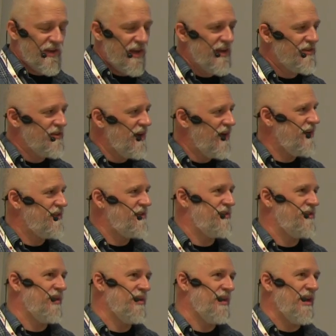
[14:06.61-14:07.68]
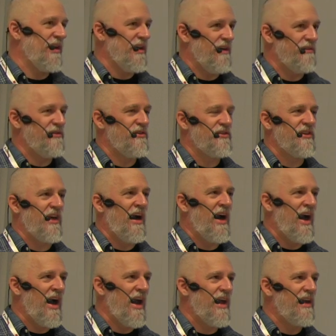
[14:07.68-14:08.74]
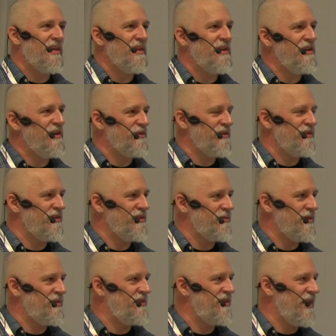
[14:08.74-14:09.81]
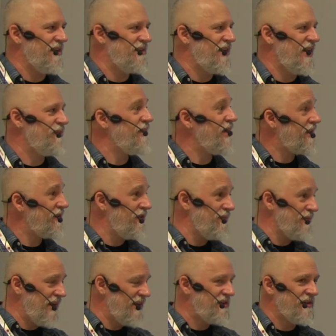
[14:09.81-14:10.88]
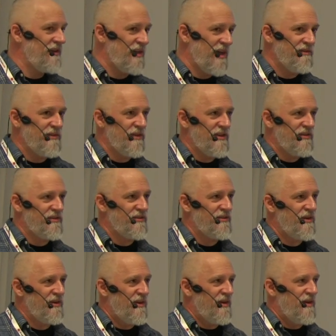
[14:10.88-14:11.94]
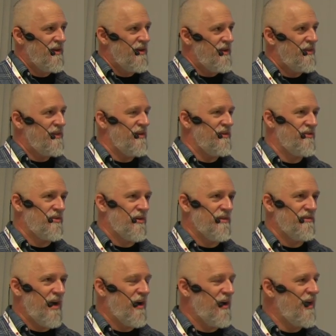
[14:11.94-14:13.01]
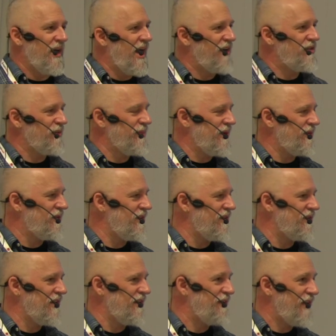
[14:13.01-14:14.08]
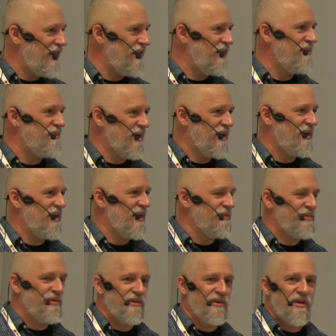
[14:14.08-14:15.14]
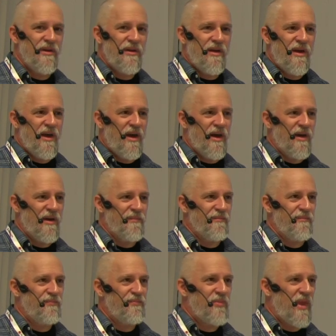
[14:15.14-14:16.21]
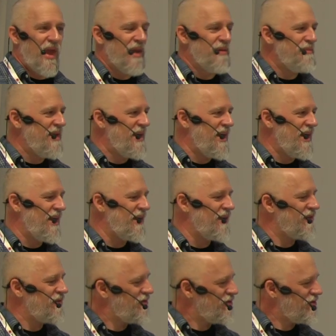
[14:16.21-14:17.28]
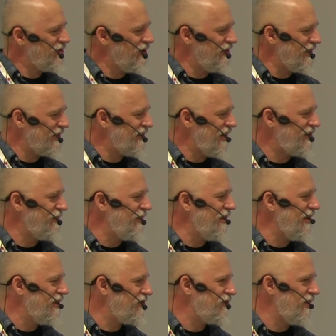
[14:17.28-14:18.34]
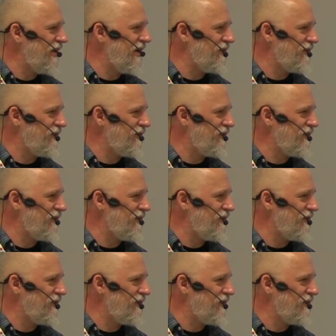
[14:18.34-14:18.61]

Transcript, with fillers: And it's not necessarily enough just to hide the differences with CSS because you may still have these these sort of ARIA attributes and stuff in the markup um, and being sort of accessible in the tree